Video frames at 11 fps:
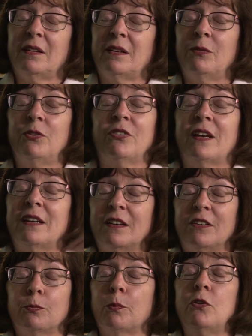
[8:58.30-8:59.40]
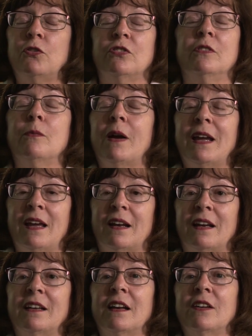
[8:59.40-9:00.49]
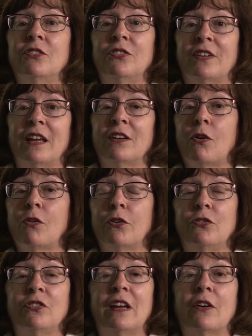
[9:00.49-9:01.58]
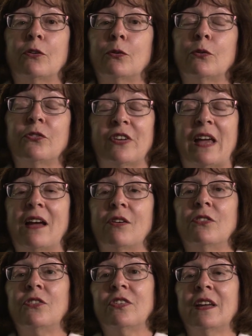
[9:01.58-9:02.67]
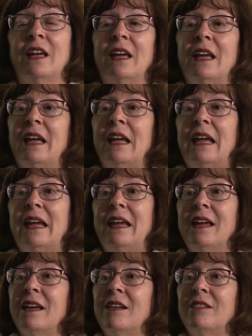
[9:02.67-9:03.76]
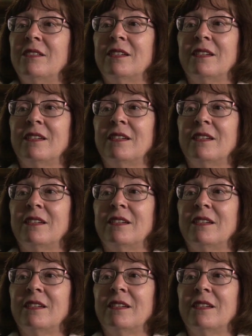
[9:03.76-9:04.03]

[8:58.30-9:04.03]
It was like an explosion in my head. I could understand all those guttural sounds. And